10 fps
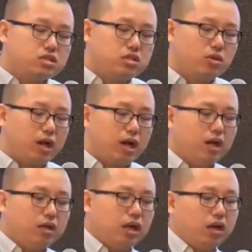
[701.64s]

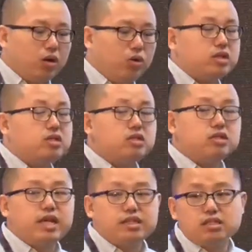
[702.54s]
asterisk or
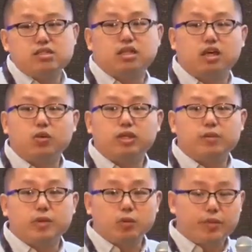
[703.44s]
SQL
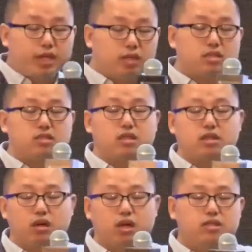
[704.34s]

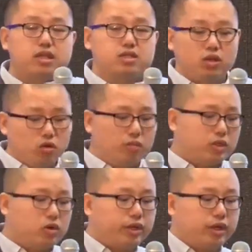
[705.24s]
insertion or
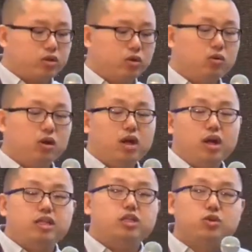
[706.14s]
dynamic SQL,
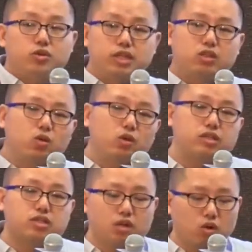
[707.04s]
and then
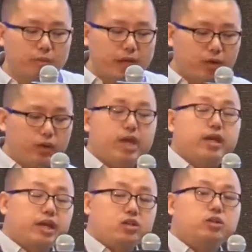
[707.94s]
after the